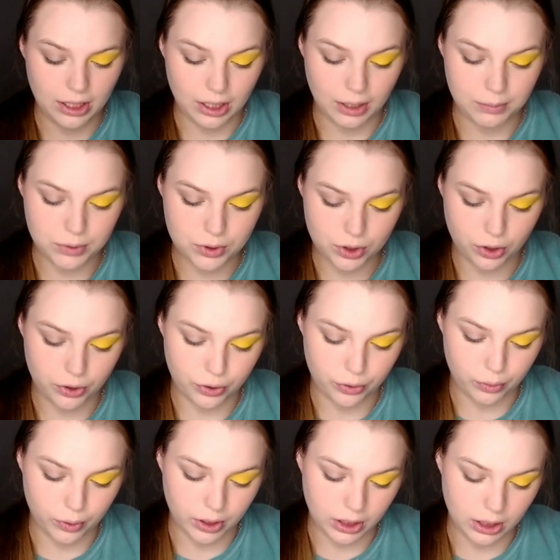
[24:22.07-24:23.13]
I'm starting to
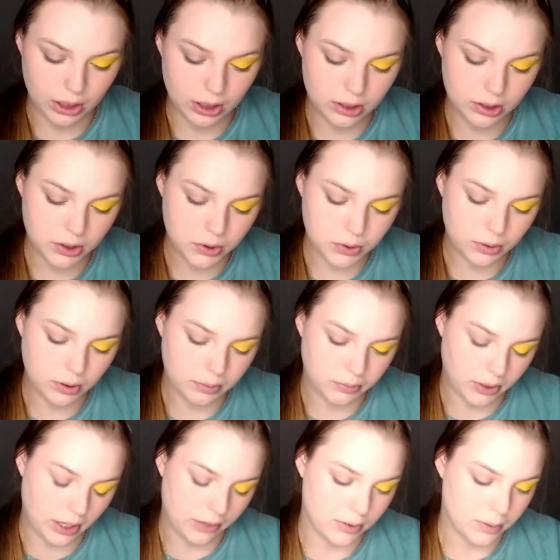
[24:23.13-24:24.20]
run low. I'm going
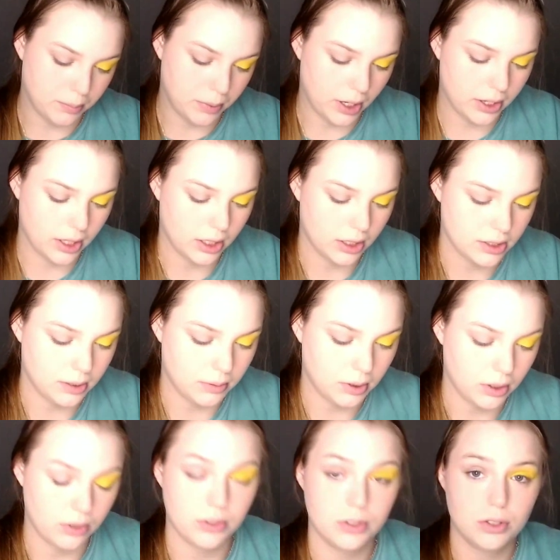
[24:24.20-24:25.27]
to have to buy that next time I
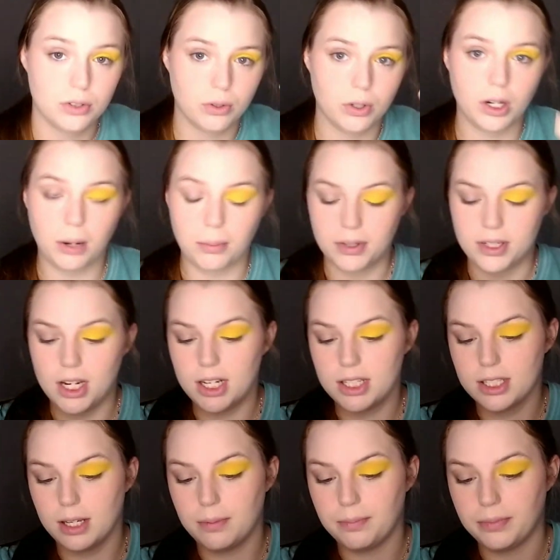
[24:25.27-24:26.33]
go to the store. I'm going to take
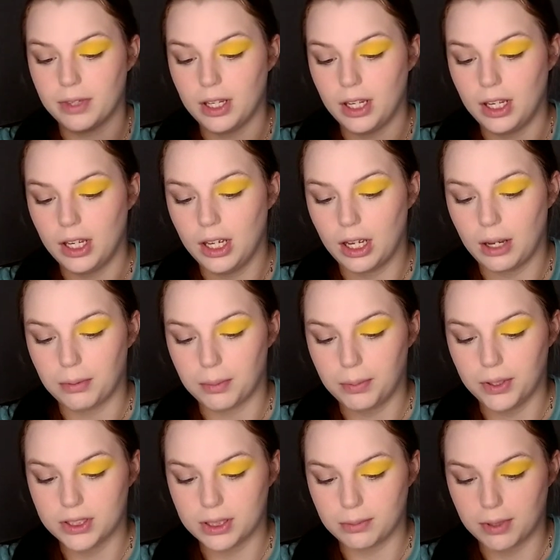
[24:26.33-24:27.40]
some. I'm going to
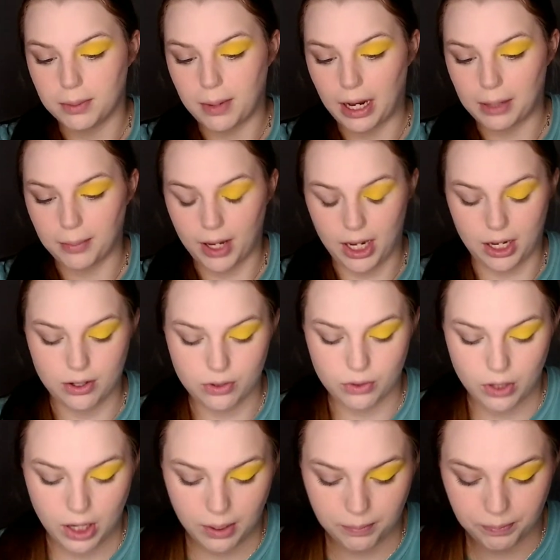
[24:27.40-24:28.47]
put some on the back of my hand,
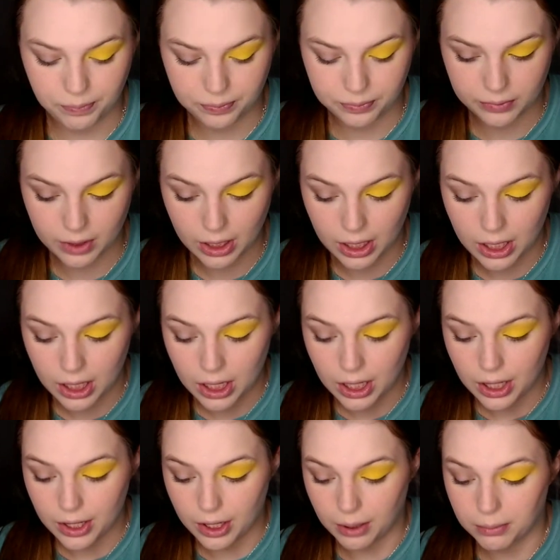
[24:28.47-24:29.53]
okay?
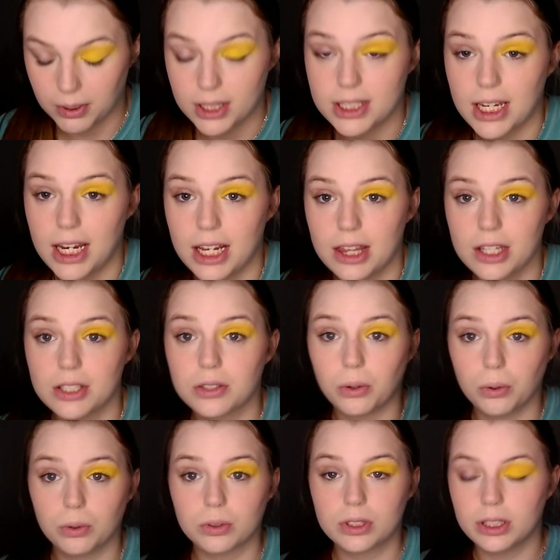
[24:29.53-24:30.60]
Then I'm going to take this
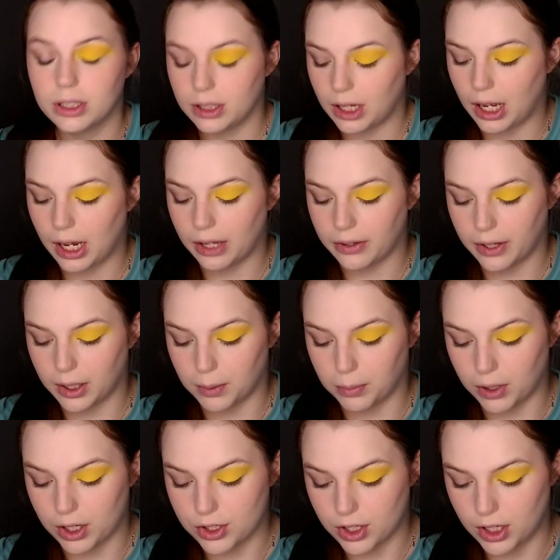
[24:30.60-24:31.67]
old eyeliner
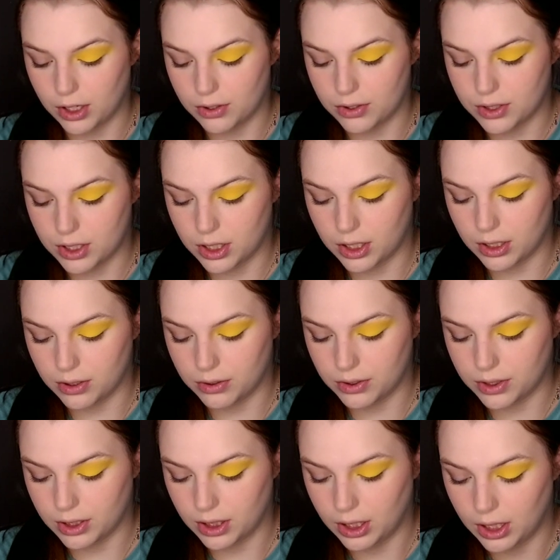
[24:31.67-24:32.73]
brush I used to use.